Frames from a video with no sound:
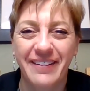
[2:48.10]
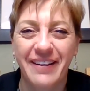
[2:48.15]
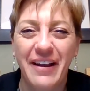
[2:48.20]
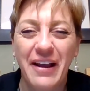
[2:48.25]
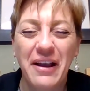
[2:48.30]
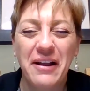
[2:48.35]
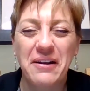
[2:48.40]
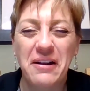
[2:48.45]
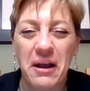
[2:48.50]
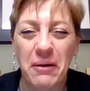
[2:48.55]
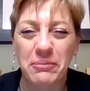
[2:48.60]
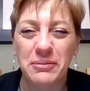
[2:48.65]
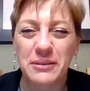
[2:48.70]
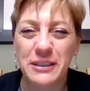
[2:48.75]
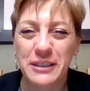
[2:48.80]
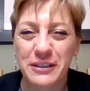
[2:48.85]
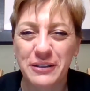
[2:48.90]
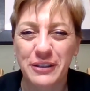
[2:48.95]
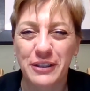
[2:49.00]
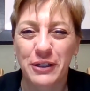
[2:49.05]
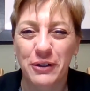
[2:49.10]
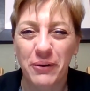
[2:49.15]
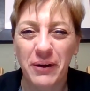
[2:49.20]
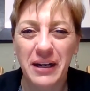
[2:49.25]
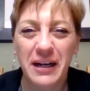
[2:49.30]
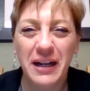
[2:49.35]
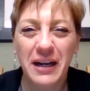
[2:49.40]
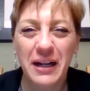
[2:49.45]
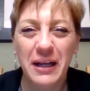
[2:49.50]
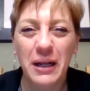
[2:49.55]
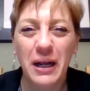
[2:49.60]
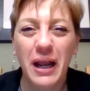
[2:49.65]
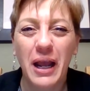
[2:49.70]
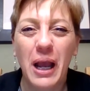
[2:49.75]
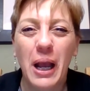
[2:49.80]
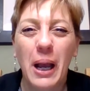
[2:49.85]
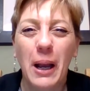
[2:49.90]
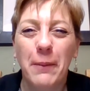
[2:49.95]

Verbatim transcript: Not particularly great at it.